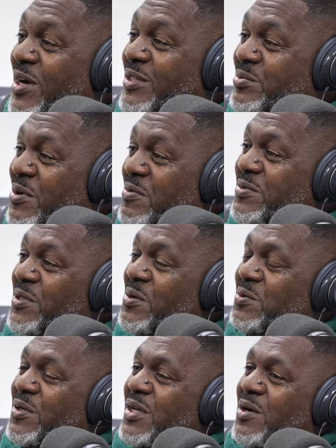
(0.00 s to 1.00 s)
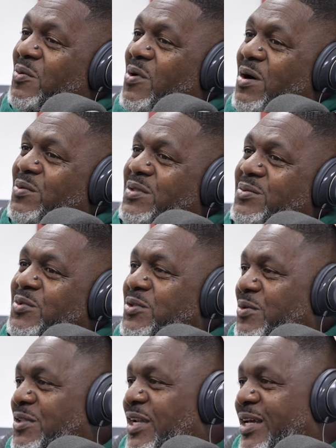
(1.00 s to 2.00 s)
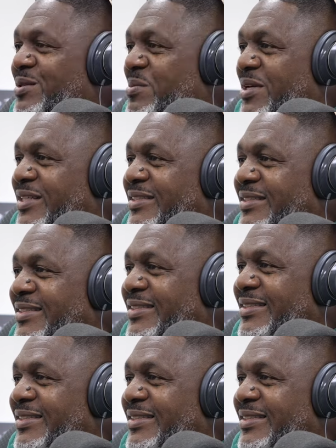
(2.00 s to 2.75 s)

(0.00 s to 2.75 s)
to watch both. So yeah. Which one you liked the best?